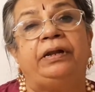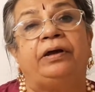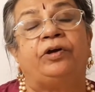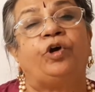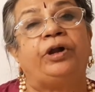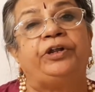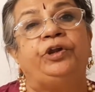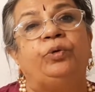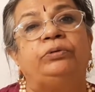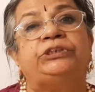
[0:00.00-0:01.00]
got
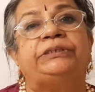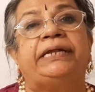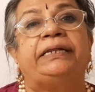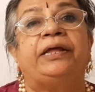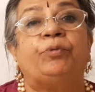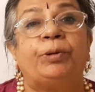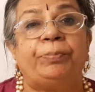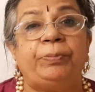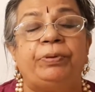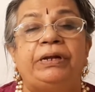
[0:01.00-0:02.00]
news that there were
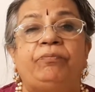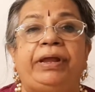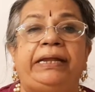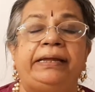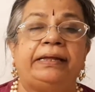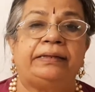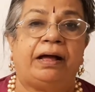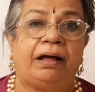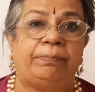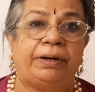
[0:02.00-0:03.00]
people waiting at the
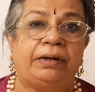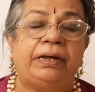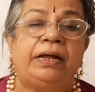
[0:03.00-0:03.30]
harbour